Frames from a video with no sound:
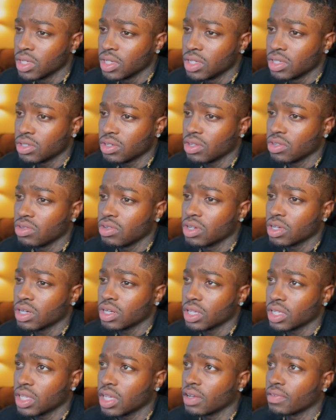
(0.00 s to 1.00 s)
So you could
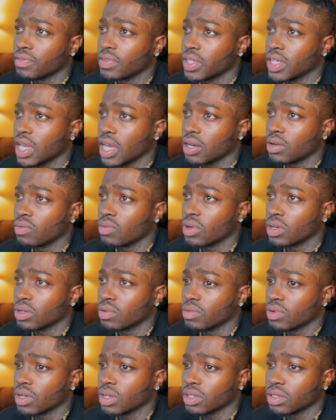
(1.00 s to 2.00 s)
have definitely got a
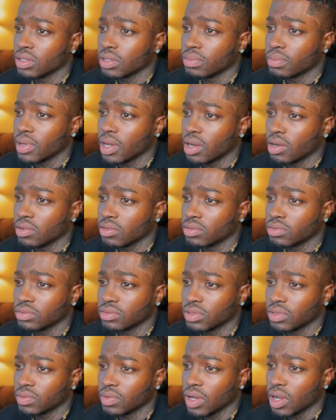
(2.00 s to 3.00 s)
one-on-one
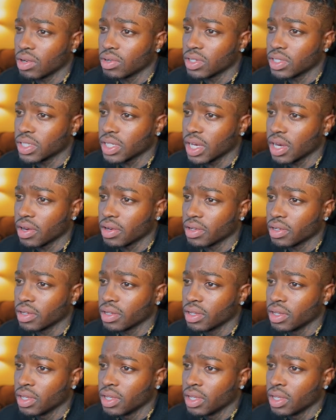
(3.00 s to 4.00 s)
around this area.
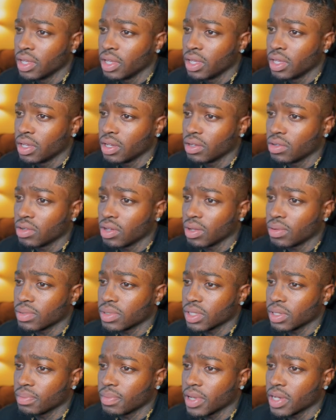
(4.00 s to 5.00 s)
You know what I'm
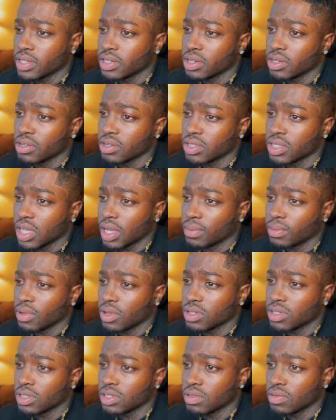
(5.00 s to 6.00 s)
saying? Make sure your stop
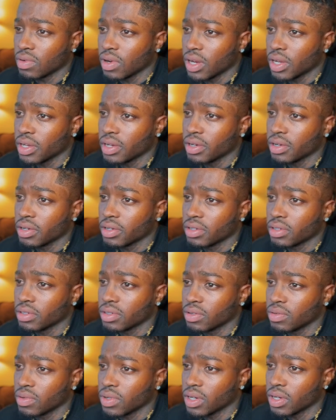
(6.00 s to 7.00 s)
losses are right here
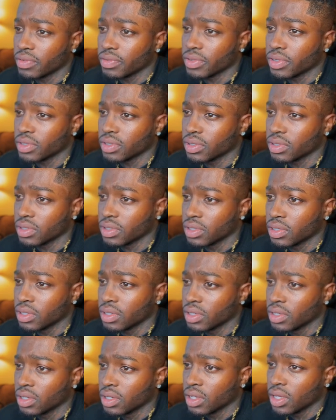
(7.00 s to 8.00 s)
or whatever,
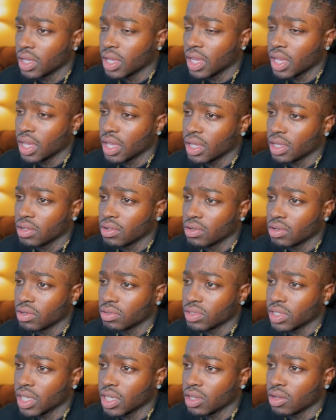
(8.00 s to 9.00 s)
and
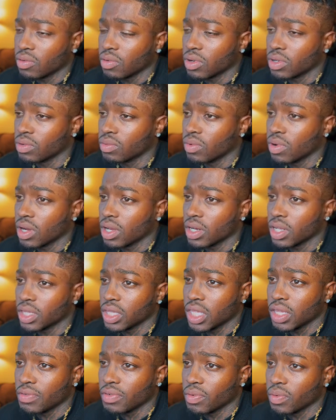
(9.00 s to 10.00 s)
take your one-on-one
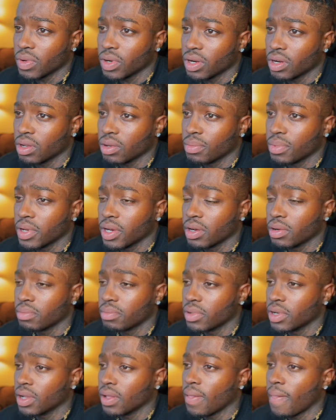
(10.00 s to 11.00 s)
and leave it running up here.
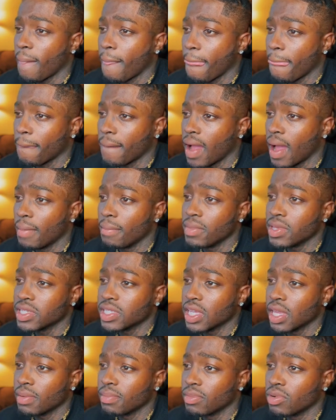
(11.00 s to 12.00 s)
But I missed
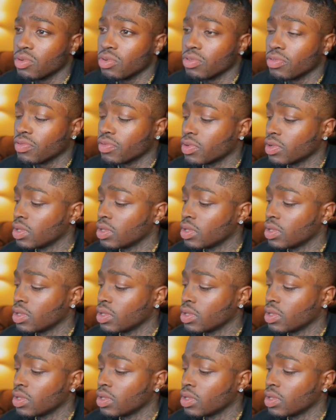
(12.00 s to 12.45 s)
that move.